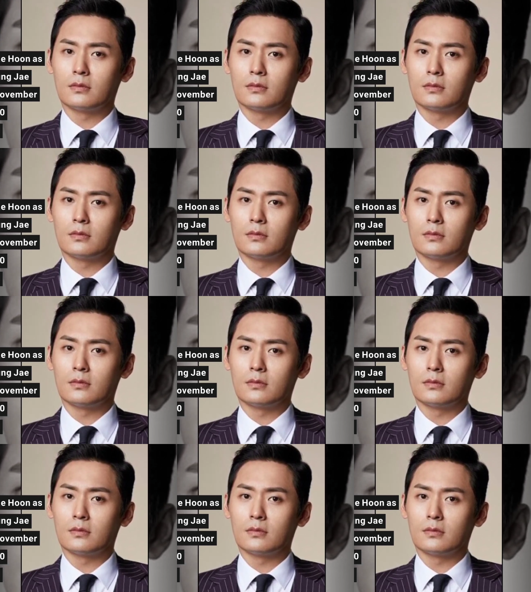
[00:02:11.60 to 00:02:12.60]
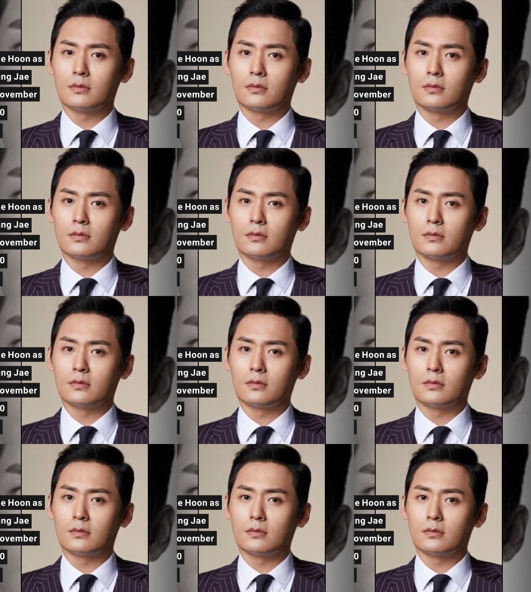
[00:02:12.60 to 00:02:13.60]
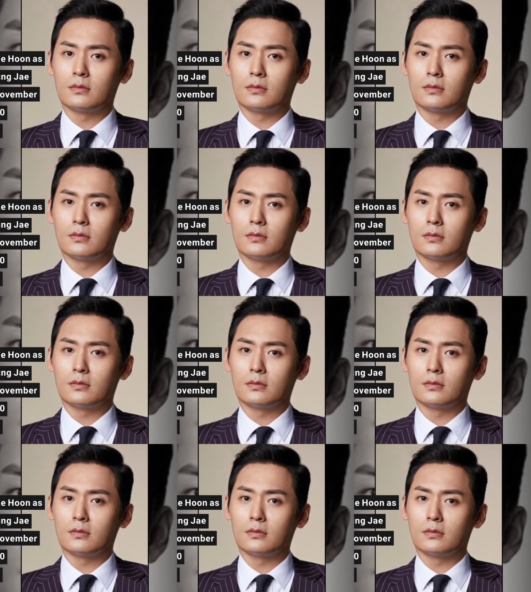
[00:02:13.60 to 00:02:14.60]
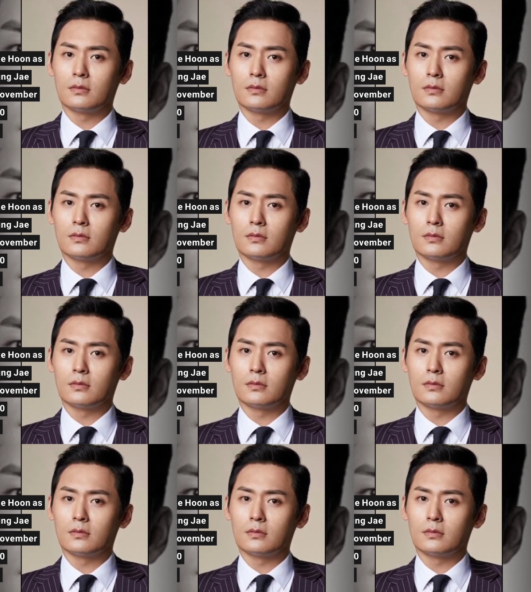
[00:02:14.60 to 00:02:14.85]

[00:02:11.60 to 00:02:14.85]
Nothing is said.